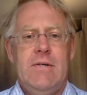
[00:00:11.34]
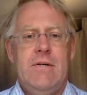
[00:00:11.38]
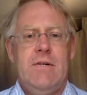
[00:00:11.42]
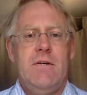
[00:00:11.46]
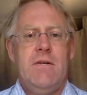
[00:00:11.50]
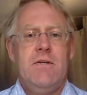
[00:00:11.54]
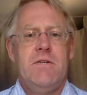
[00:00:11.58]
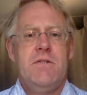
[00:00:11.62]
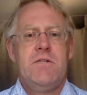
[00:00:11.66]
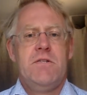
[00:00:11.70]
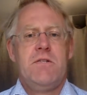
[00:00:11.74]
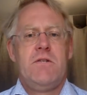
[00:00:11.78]

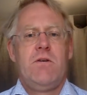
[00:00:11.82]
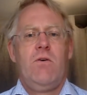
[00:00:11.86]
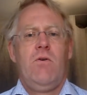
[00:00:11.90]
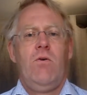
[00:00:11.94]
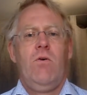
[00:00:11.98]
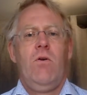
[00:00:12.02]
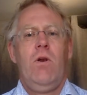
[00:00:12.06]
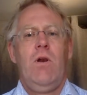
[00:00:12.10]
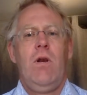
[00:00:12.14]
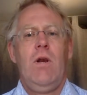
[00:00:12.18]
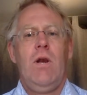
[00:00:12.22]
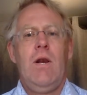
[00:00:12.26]
So
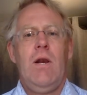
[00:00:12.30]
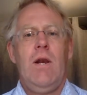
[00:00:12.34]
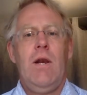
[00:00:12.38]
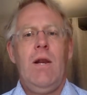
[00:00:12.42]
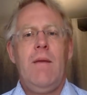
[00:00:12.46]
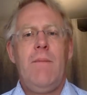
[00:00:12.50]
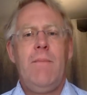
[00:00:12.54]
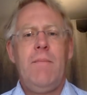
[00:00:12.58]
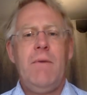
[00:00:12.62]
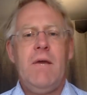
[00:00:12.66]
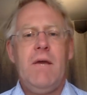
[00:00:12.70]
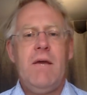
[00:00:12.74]

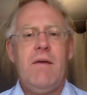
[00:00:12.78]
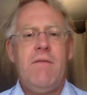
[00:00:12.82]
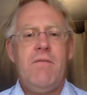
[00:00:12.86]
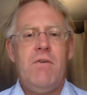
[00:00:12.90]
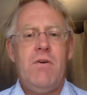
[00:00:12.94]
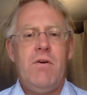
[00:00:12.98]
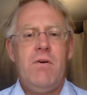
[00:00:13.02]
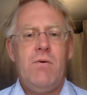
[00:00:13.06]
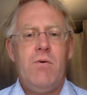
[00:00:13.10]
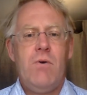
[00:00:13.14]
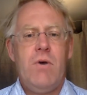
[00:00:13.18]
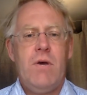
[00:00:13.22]
let me give
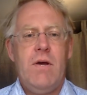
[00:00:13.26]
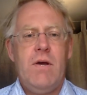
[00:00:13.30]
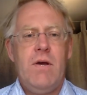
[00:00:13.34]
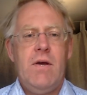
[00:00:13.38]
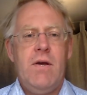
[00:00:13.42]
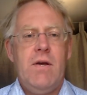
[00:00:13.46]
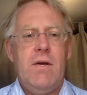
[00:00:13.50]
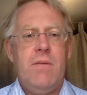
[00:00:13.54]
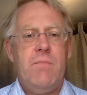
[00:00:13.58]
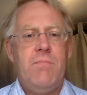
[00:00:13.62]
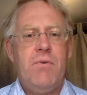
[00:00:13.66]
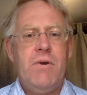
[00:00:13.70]
you
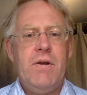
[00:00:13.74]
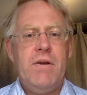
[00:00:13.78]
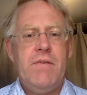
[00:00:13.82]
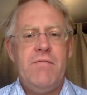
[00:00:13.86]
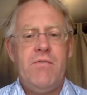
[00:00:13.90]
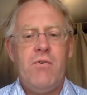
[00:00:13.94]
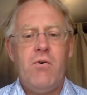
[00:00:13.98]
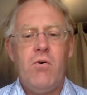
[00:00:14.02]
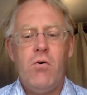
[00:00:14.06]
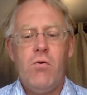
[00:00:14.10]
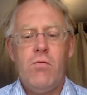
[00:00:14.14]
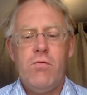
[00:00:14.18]
a
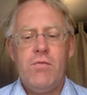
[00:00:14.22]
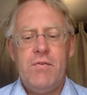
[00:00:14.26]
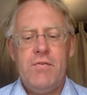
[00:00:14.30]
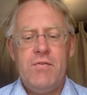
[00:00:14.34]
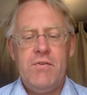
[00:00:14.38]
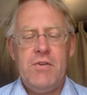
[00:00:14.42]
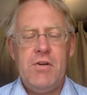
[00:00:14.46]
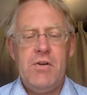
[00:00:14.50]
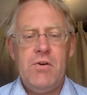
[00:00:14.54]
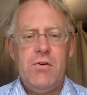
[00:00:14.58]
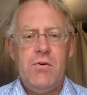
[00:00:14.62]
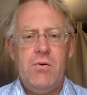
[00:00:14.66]
brief
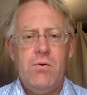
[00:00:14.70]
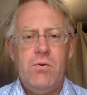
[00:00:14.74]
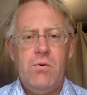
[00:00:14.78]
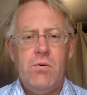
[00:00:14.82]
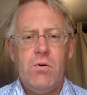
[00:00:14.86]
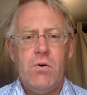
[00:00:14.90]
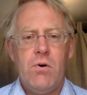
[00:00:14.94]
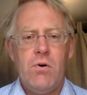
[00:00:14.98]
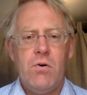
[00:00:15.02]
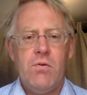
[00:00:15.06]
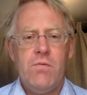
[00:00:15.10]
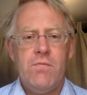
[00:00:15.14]
overview
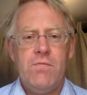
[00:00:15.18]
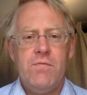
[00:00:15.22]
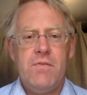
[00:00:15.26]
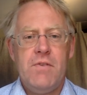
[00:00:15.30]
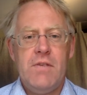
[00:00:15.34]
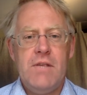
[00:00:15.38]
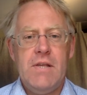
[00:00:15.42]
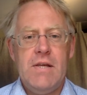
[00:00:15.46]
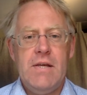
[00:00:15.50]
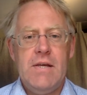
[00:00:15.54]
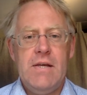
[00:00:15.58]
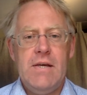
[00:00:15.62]
of
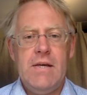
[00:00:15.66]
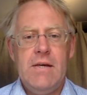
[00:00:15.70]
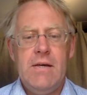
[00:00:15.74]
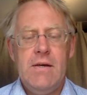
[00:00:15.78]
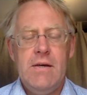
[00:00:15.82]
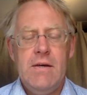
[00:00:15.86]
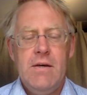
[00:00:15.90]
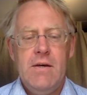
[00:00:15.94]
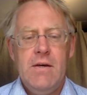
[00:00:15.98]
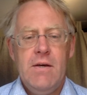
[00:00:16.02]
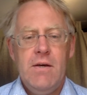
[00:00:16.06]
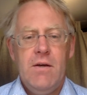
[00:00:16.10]
the
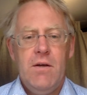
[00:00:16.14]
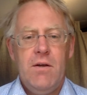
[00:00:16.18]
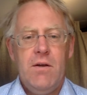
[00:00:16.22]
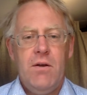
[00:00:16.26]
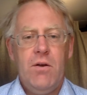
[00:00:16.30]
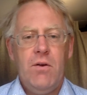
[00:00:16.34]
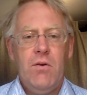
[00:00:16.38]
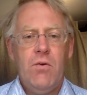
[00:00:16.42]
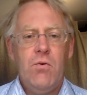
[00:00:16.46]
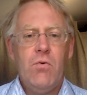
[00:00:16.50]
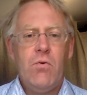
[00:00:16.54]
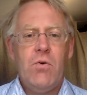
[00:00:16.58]

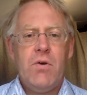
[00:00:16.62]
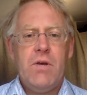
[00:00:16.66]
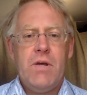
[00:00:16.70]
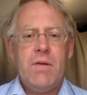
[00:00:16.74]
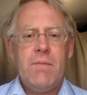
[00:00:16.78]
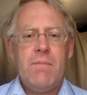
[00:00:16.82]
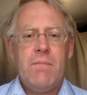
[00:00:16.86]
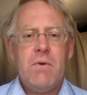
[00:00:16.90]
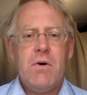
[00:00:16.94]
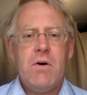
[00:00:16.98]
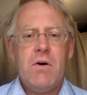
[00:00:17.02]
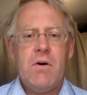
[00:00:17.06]

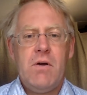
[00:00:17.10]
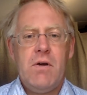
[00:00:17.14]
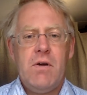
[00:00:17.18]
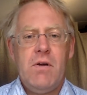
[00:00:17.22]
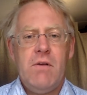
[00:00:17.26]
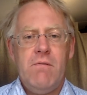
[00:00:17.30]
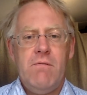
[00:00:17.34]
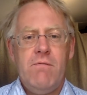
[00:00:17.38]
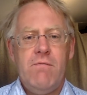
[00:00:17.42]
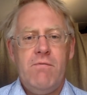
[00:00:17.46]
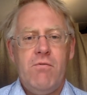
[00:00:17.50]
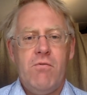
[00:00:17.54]
Nordic
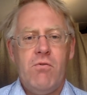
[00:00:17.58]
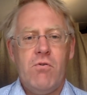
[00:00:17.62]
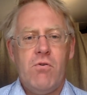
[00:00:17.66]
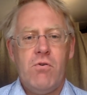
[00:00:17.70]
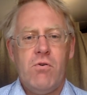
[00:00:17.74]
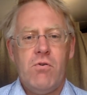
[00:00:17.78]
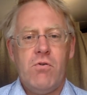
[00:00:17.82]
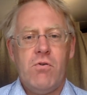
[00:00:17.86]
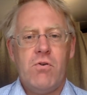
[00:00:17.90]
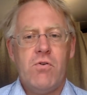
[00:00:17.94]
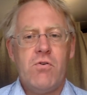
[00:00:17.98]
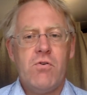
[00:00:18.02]
market
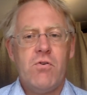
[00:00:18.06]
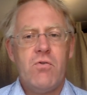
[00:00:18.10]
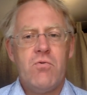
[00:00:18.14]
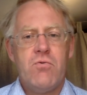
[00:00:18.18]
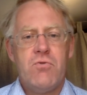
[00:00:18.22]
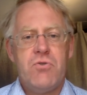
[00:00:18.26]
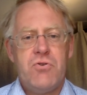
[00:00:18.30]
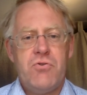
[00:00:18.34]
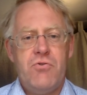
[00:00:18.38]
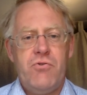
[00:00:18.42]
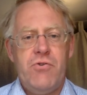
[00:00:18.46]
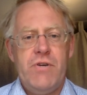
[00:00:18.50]
for
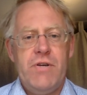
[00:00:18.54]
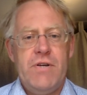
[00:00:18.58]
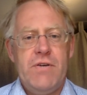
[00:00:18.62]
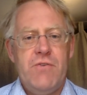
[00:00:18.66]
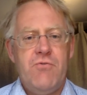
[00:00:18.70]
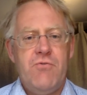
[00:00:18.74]
grocery